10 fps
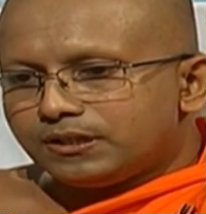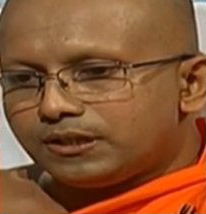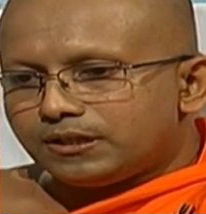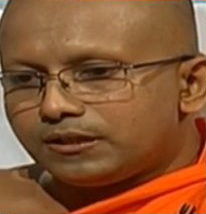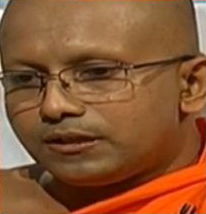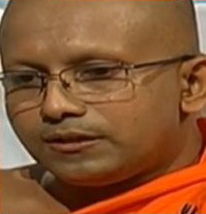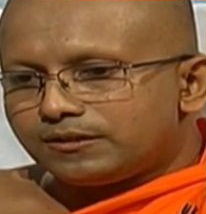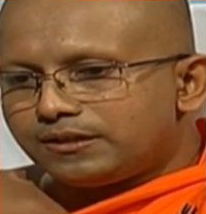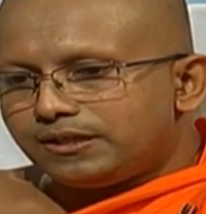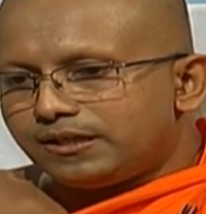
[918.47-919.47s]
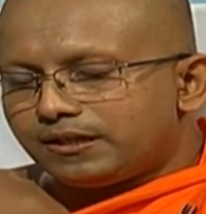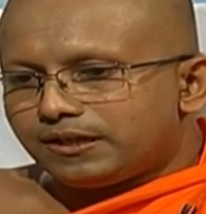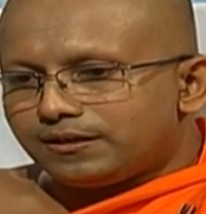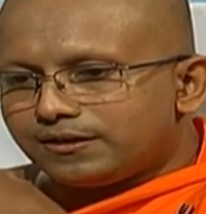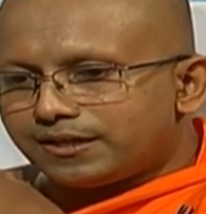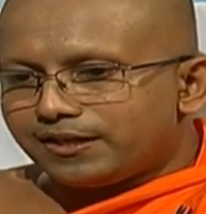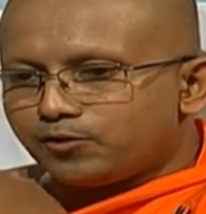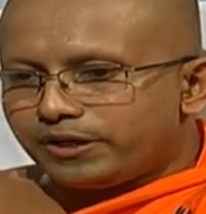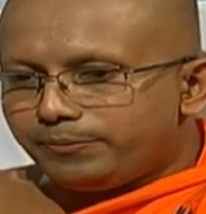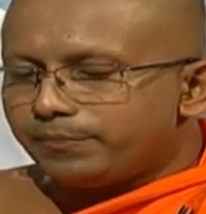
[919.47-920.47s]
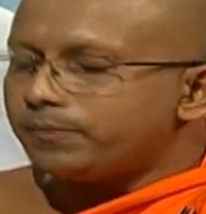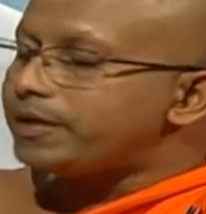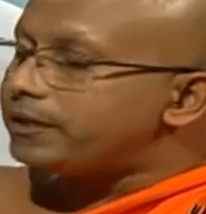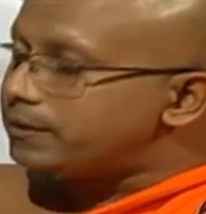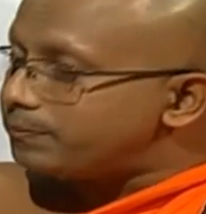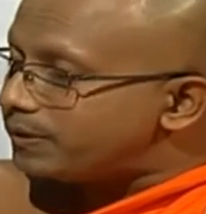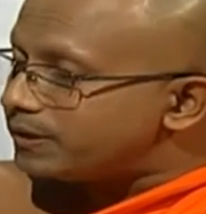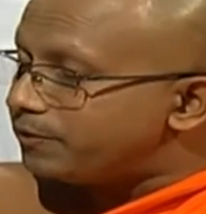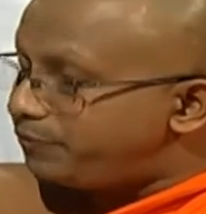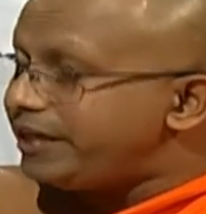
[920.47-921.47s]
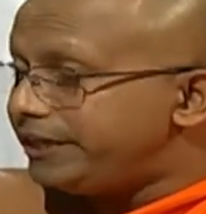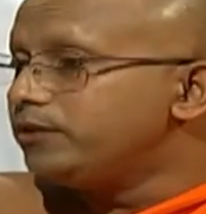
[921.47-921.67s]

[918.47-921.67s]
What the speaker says: I cannot remember, but a Vedic